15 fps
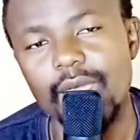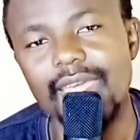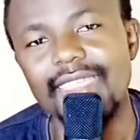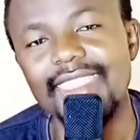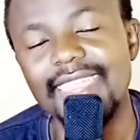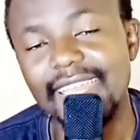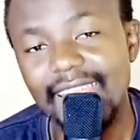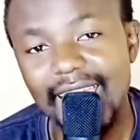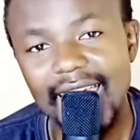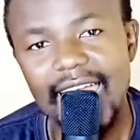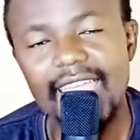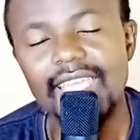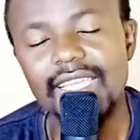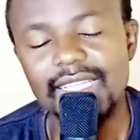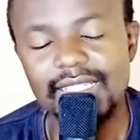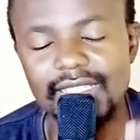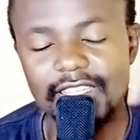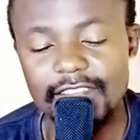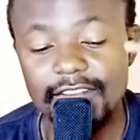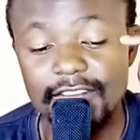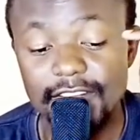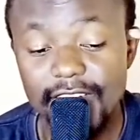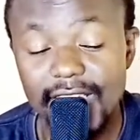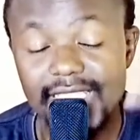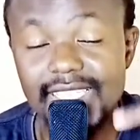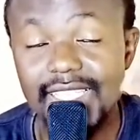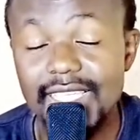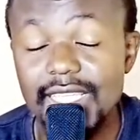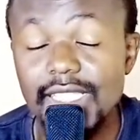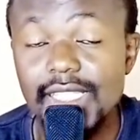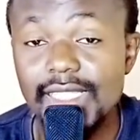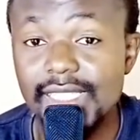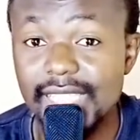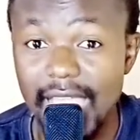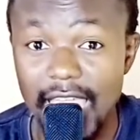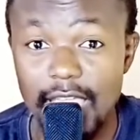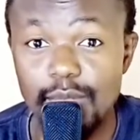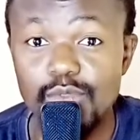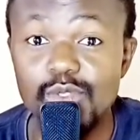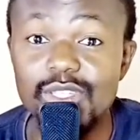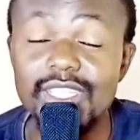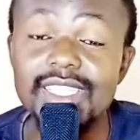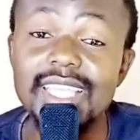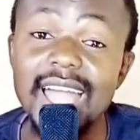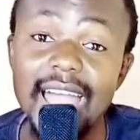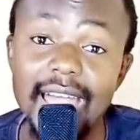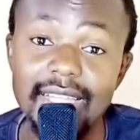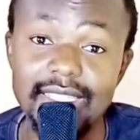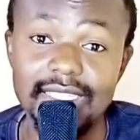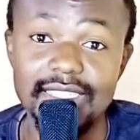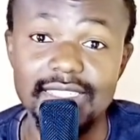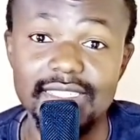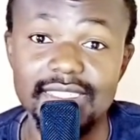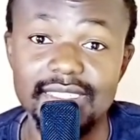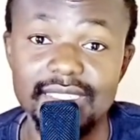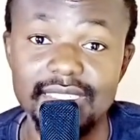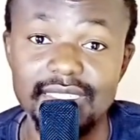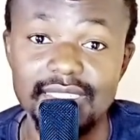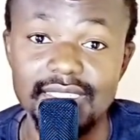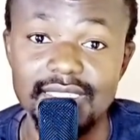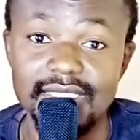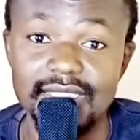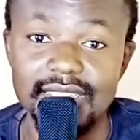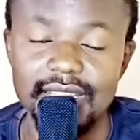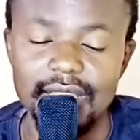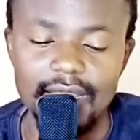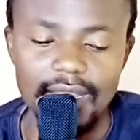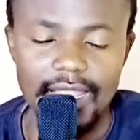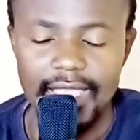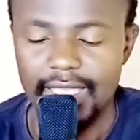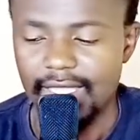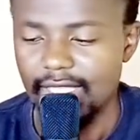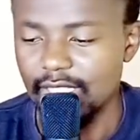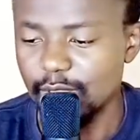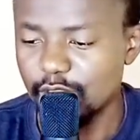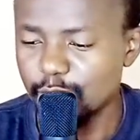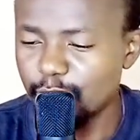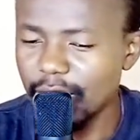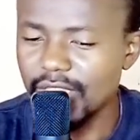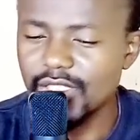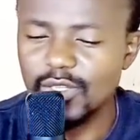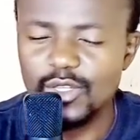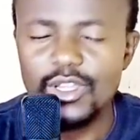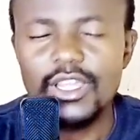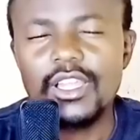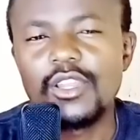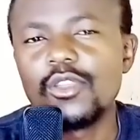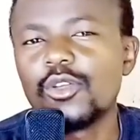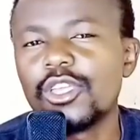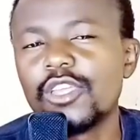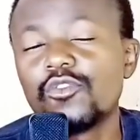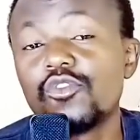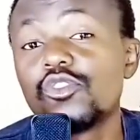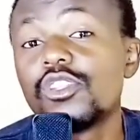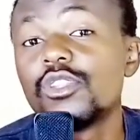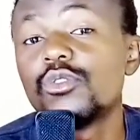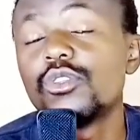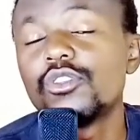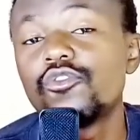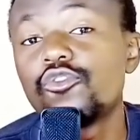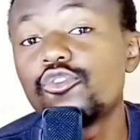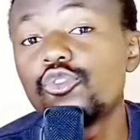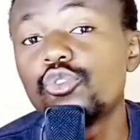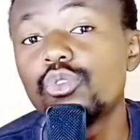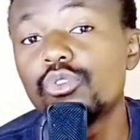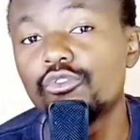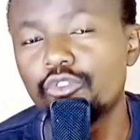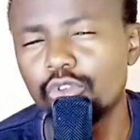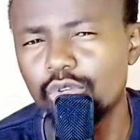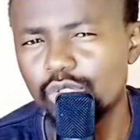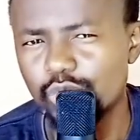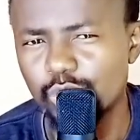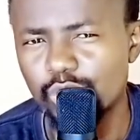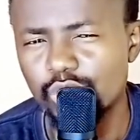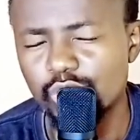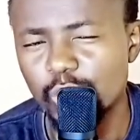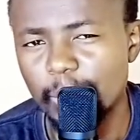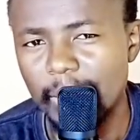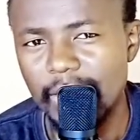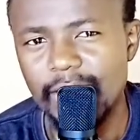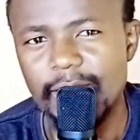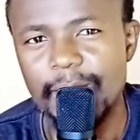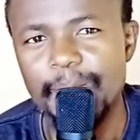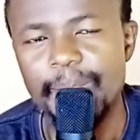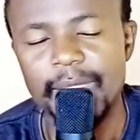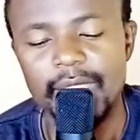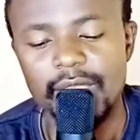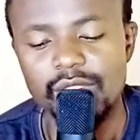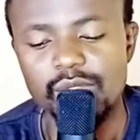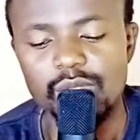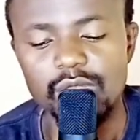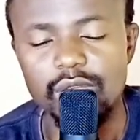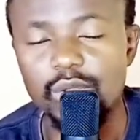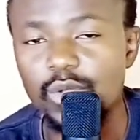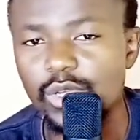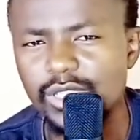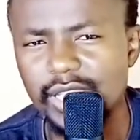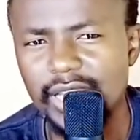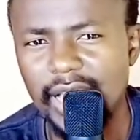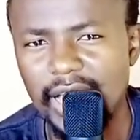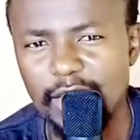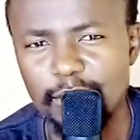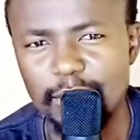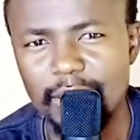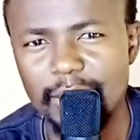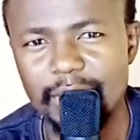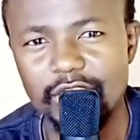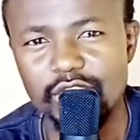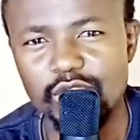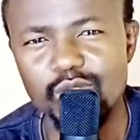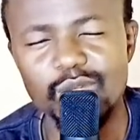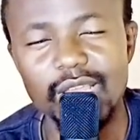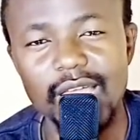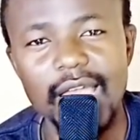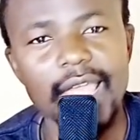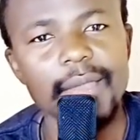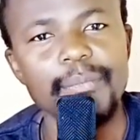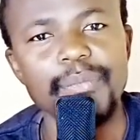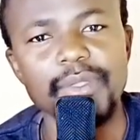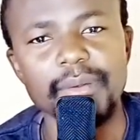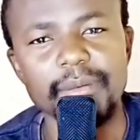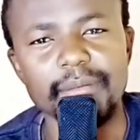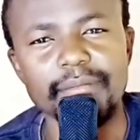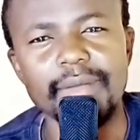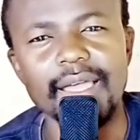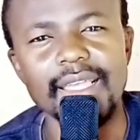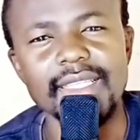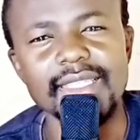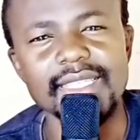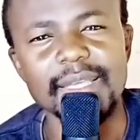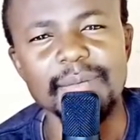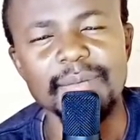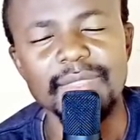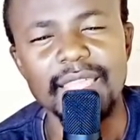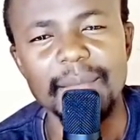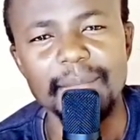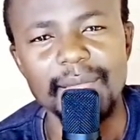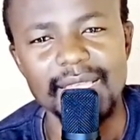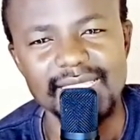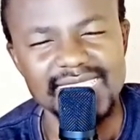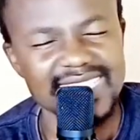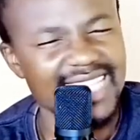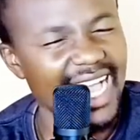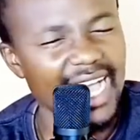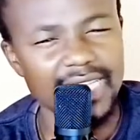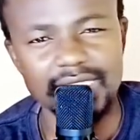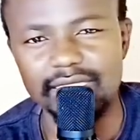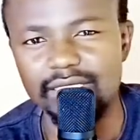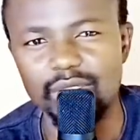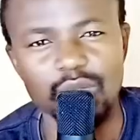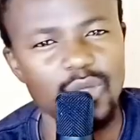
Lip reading: That guy invests his time to his art. Like he spends a lot. Look, if you follow Soli so much, Soli records an album in July. By September, it's done.